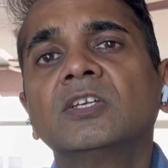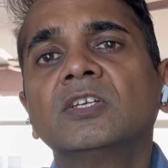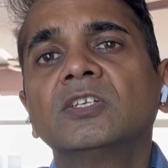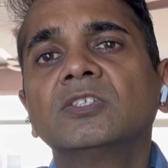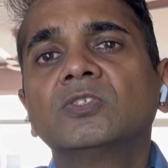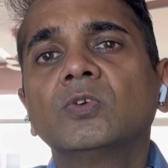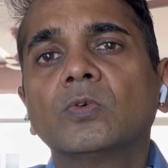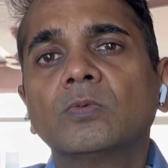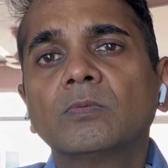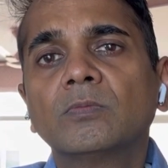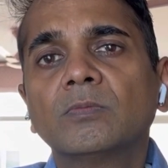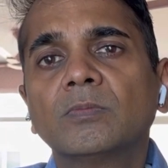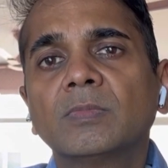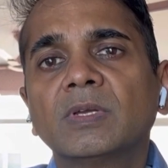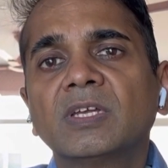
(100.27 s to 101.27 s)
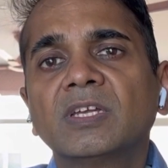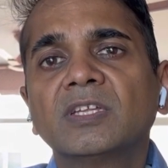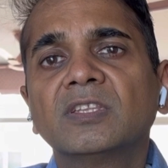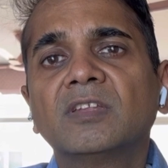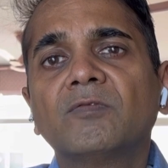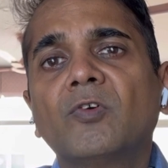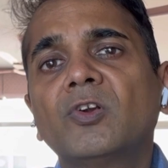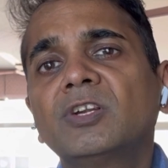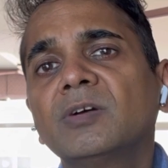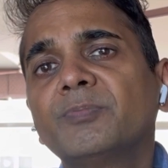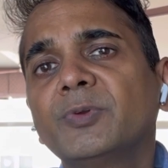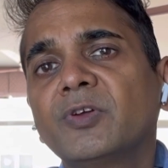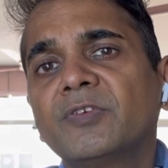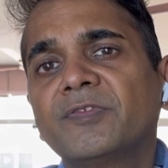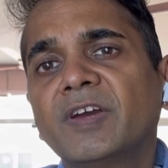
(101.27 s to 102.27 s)
So, the water
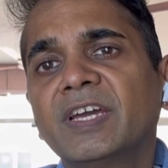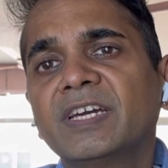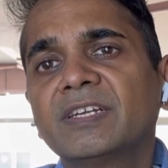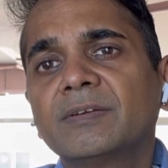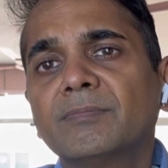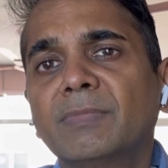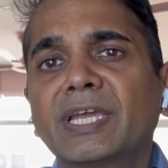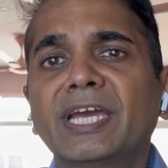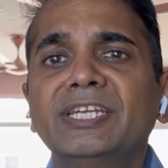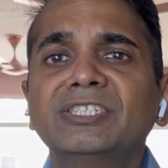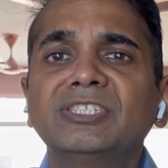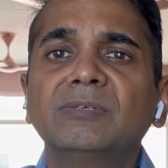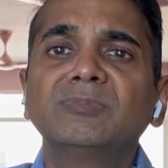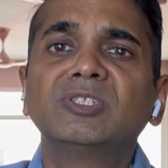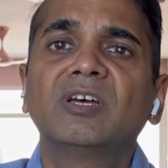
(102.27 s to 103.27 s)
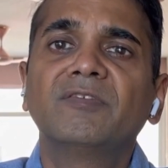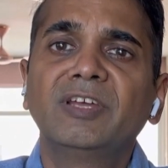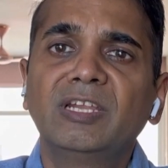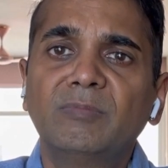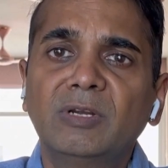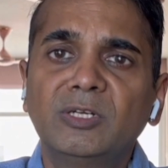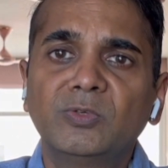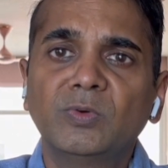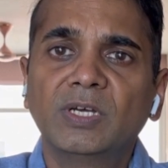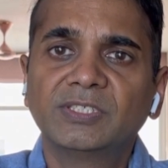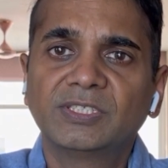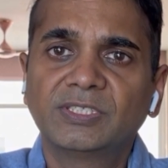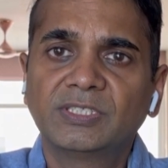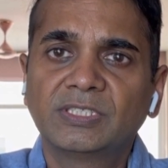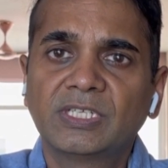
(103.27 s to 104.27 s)
purifier mechanisms available to
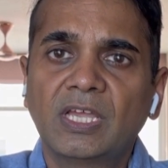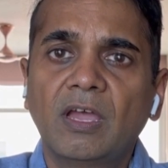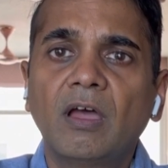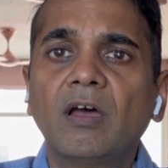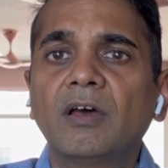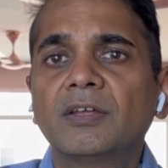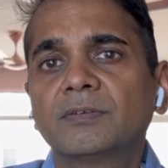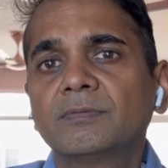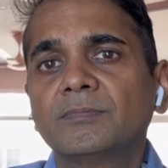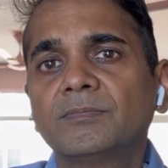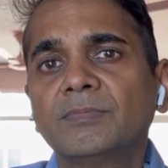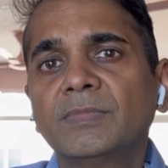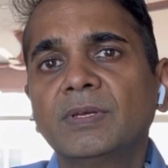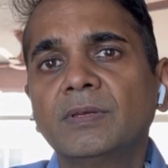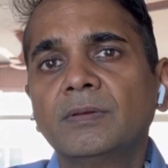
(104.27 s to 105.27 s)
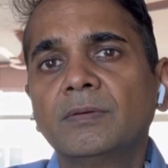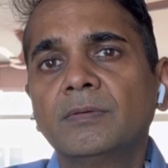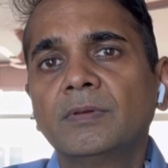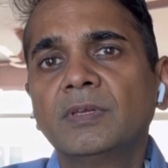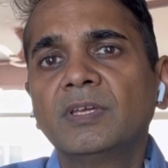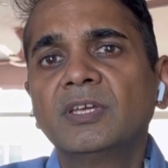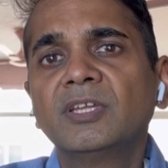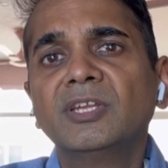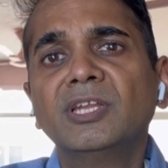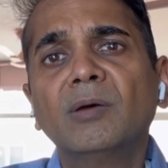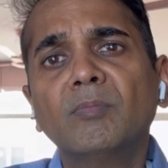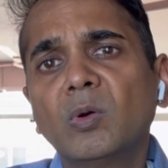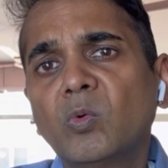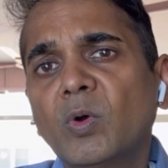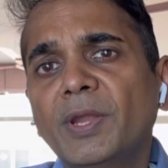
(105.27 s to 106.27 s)
us are,
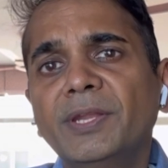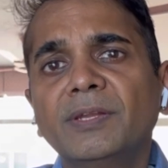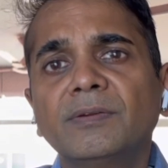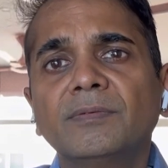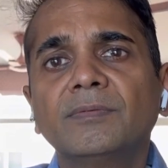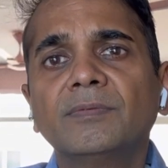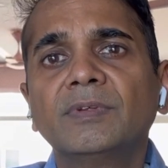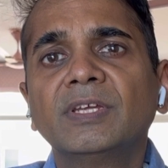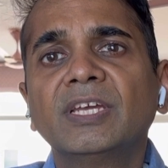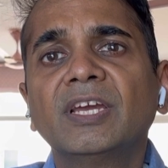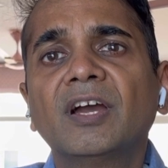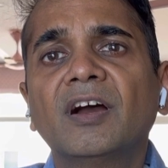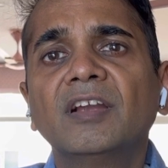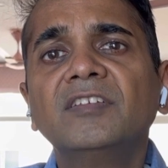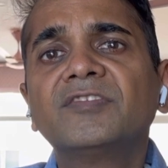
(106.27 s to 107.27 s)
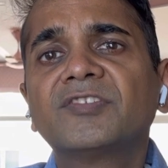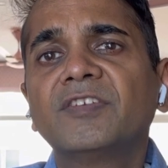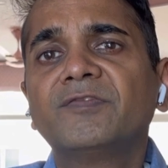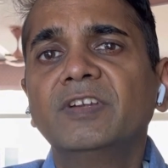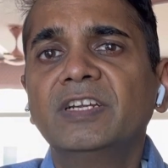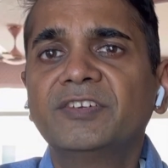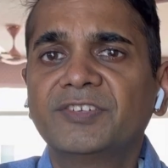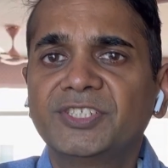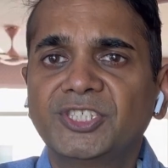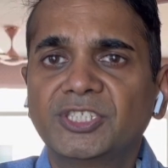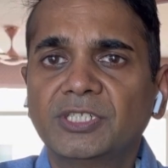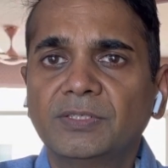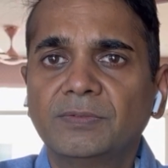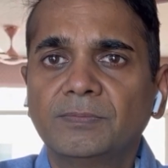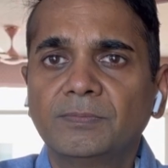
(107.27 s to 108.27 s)
number one, ultrafiltration.